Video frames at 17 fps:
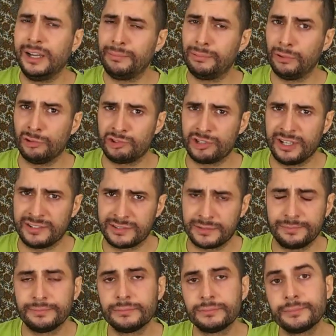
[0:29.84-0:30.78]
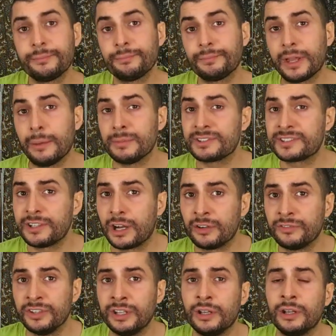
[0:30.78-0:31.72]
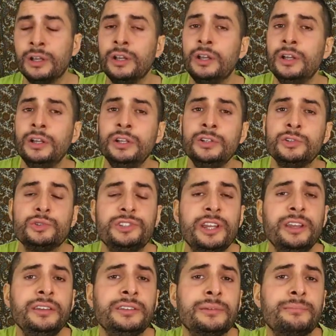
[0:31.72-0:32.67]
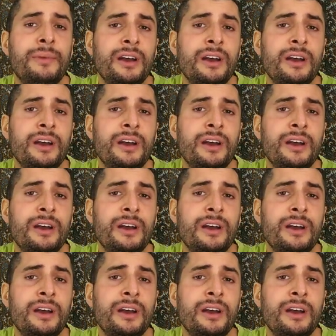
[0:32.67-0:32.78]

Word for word: I apologize. I'm starving. Today the